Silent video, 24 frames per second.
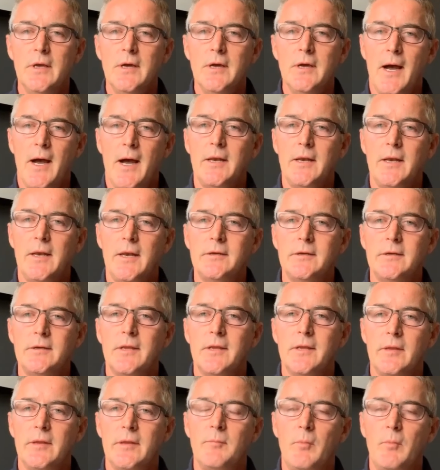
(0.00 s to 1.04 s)
highlighted
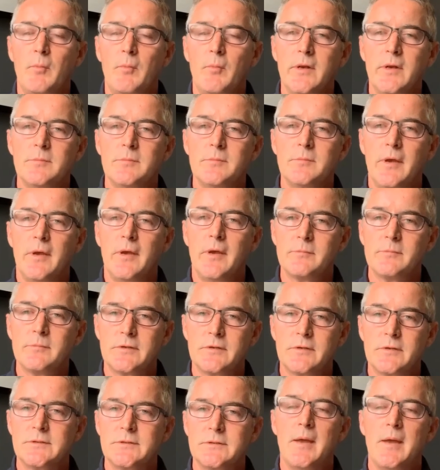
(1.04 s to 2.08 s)
that they would be willing to pay as
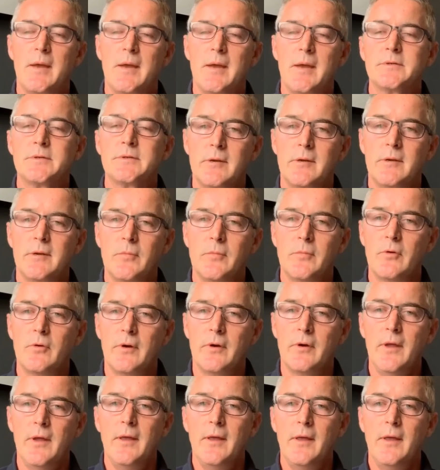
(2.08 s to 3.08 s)
much as 10% more